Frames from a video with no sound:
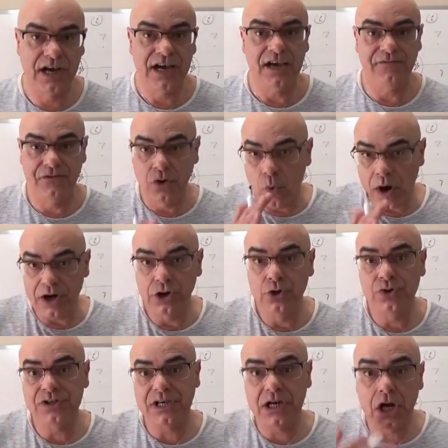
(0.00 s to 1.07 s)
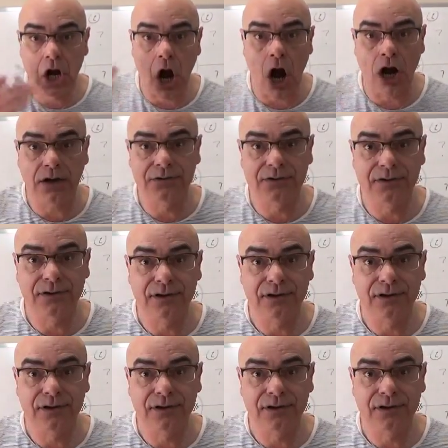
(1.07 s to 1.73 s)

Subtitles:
if you are using God,